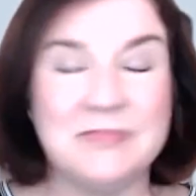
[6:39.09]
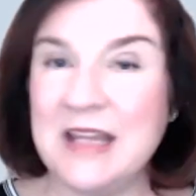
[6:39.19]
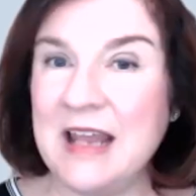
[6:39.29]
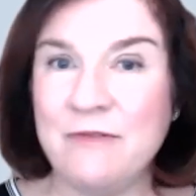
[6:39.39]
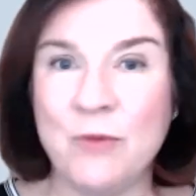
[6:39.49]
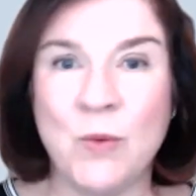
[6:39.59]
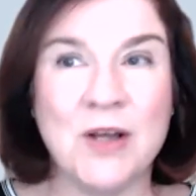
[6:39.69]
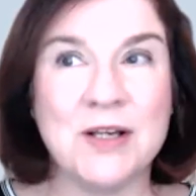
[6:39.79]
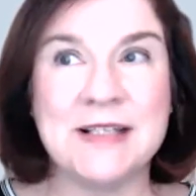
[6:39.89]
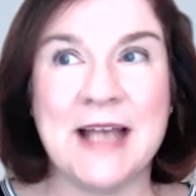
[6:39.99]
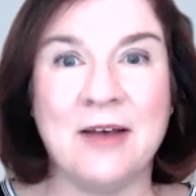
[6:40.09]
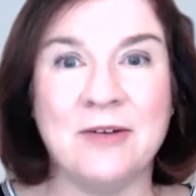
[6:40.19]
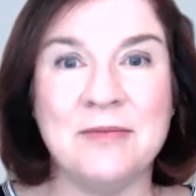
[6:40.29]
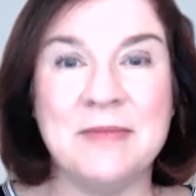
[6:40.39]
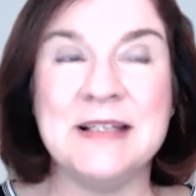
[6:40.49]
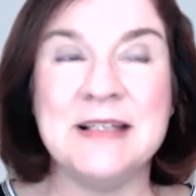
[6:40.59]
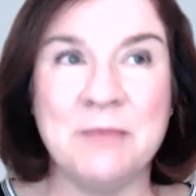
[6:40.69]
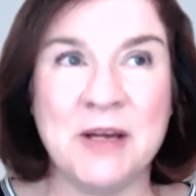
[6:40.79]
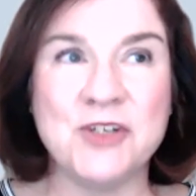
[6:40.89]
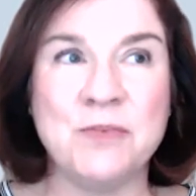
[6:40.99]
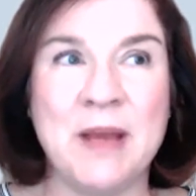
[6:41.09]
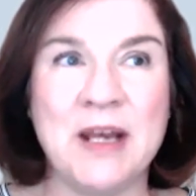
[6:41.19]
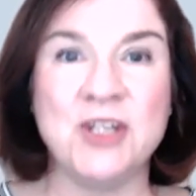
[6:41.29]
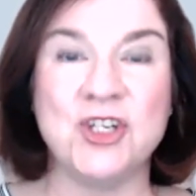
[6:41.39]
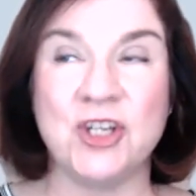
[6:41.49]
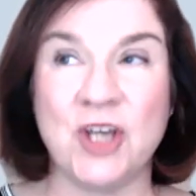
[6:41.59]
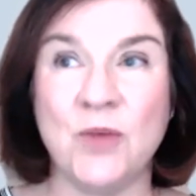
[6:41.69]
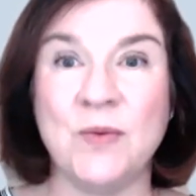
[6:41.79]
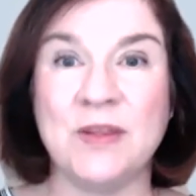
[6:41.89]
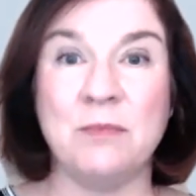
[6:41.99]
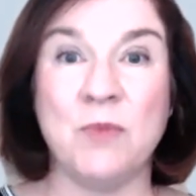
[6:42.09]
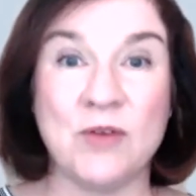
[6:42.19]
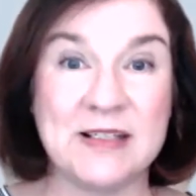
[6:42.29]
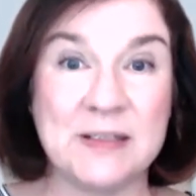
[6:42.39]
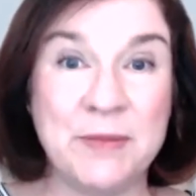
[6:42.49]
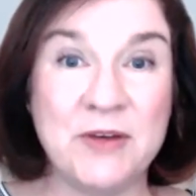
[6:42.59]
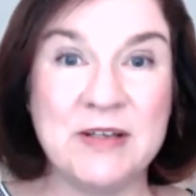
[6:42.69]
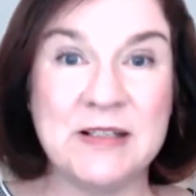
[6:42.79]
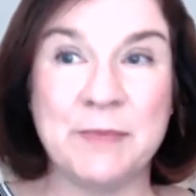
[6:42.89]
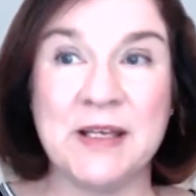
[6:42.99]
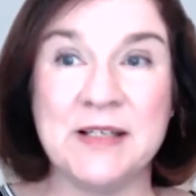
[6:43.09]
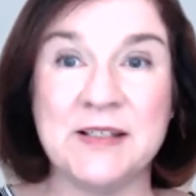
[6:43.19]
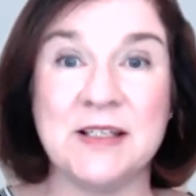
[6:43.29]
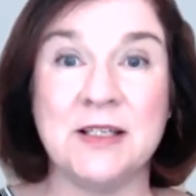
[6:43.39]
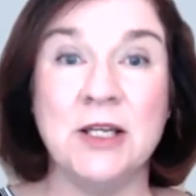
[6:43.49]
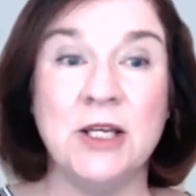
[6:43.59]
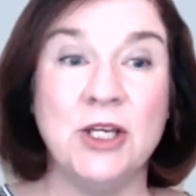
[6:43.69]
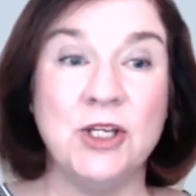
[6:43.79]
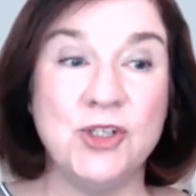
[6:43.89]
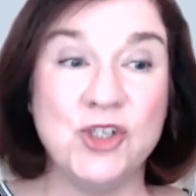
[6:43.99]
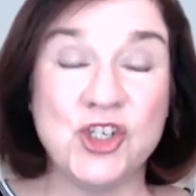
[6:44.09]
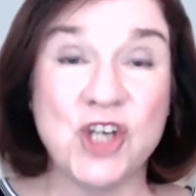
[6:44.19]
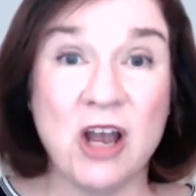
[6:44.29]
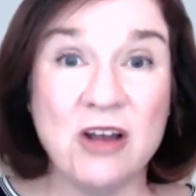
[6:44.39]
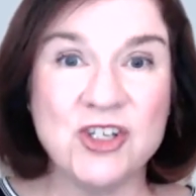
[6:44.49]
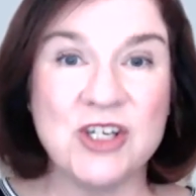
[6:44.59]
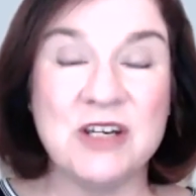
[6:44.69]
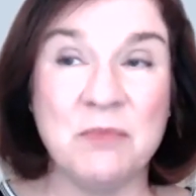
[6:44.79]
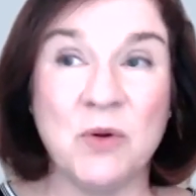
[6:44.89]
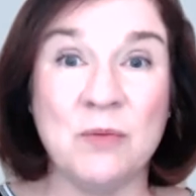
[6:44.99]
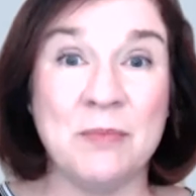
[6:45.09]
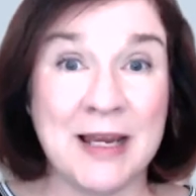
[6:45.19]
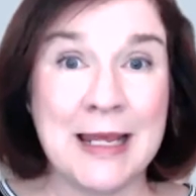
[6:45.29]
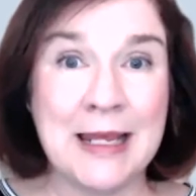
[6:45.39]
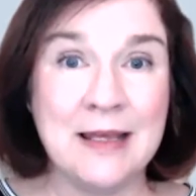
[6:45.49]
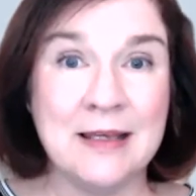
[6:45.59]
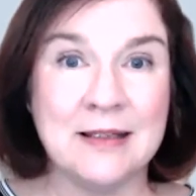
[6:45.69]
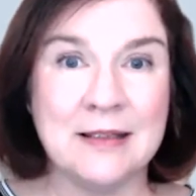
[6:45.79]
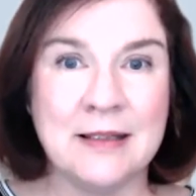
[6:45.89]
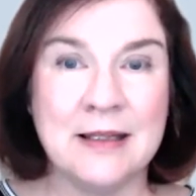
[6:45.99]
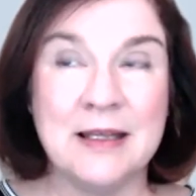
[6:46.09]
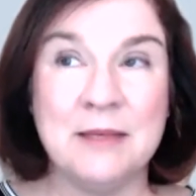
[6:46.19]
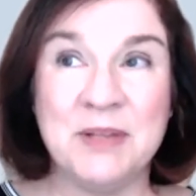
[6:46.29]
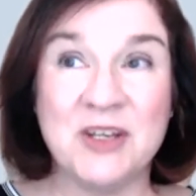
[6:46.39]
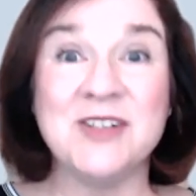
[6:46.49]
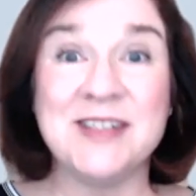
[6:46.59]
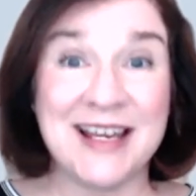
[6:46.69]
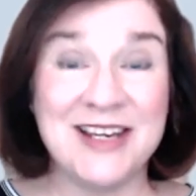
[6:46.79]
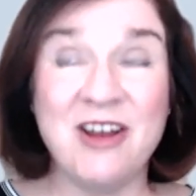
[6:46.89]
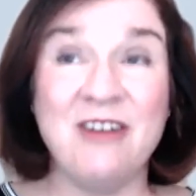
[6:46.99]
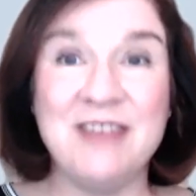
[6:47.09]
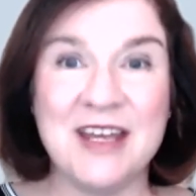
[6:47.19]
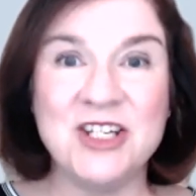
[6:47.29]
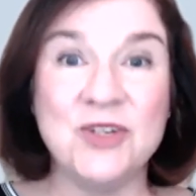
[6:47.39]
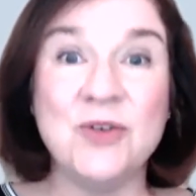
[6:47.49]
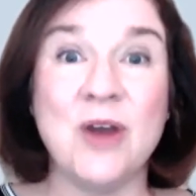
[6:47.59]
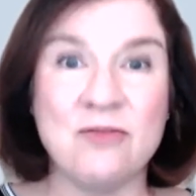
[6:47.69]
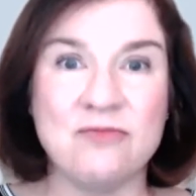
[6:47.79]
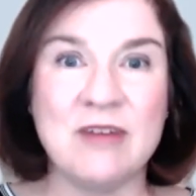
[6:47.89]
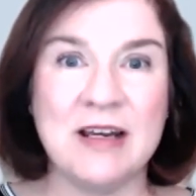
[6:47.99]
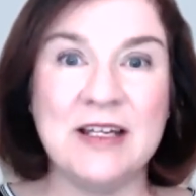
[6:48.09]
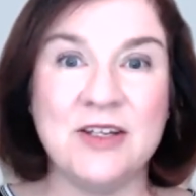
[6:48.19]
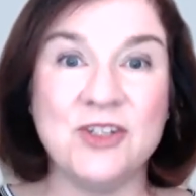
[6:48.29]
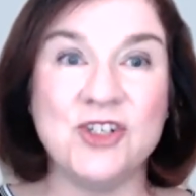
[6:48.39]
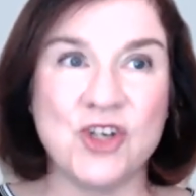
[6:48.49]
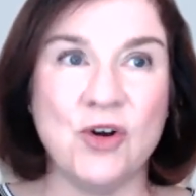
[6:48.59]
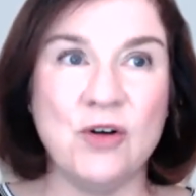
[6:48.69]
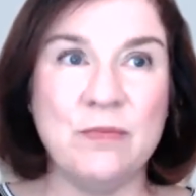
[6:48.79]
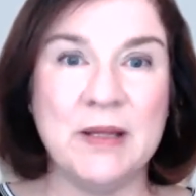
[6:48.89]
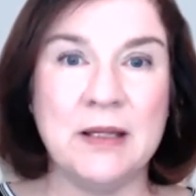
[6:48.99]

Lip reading: Never works out. It's much better to go with the more experienced person who's charging more money because they know they do a really good job.